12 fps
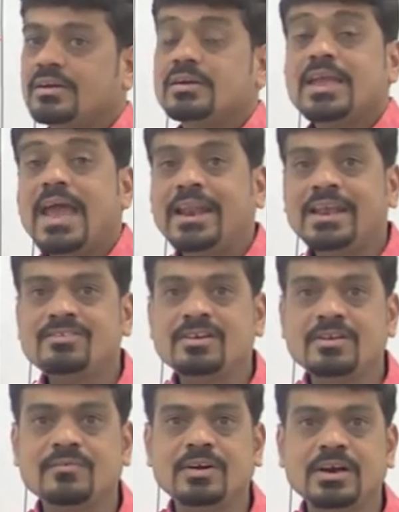Carriage
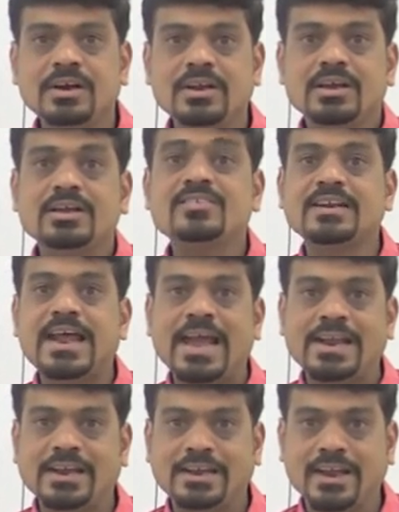inward is a
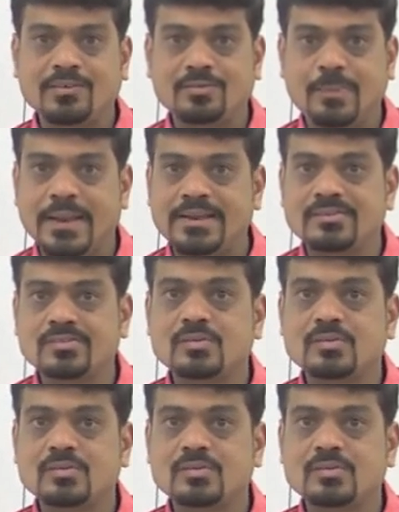direct expense